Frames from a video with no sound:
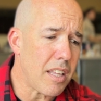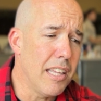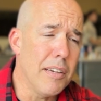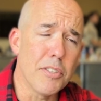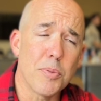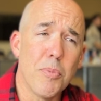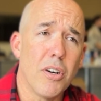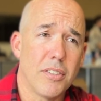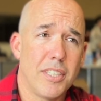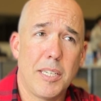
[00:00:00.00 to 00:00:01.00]
they have a
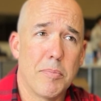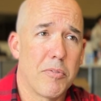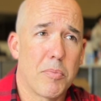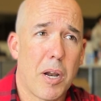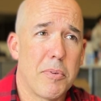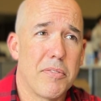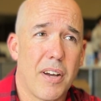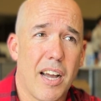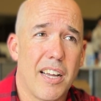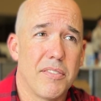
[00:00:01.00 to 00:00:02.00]
small team of probably
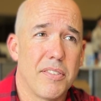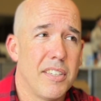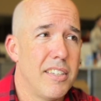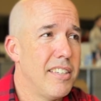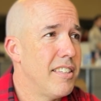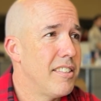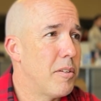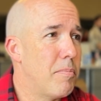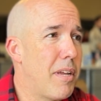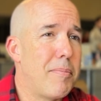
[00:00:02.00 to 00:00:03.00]
5
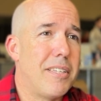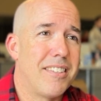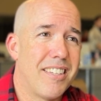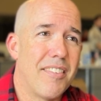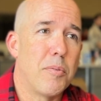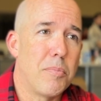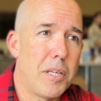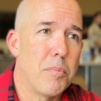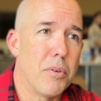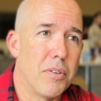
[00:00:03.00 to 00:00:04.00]
to maybe 7
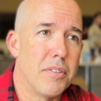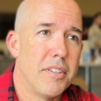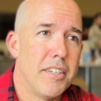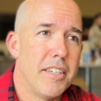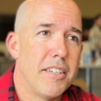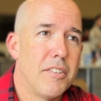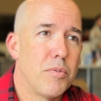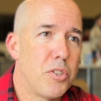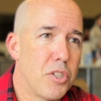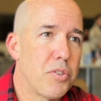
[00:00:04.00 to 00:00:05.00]
people
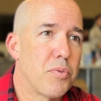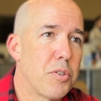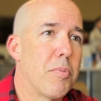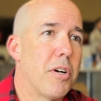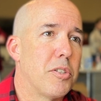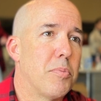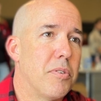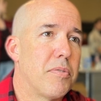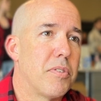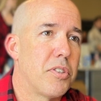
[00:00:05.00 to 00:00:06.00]
just
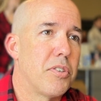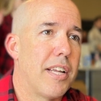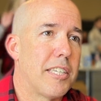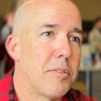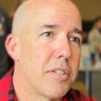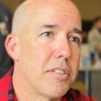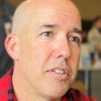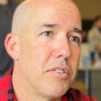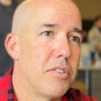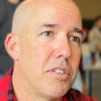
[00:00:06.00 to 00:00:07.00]
responsible for certain aspects
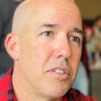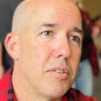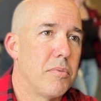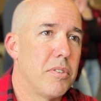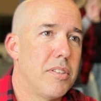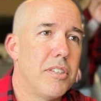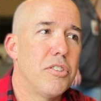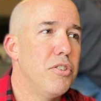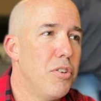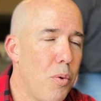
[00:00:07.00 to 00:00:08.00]
of those systems.
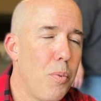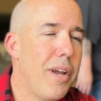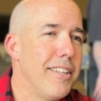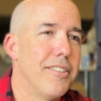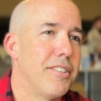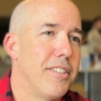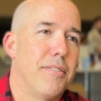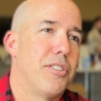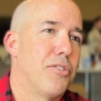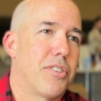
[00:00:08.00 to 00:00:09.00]
There's no way those
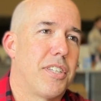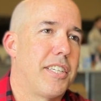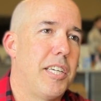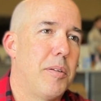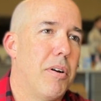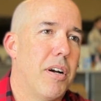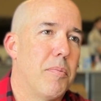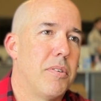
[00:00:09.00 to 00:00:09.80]
individuals can keep up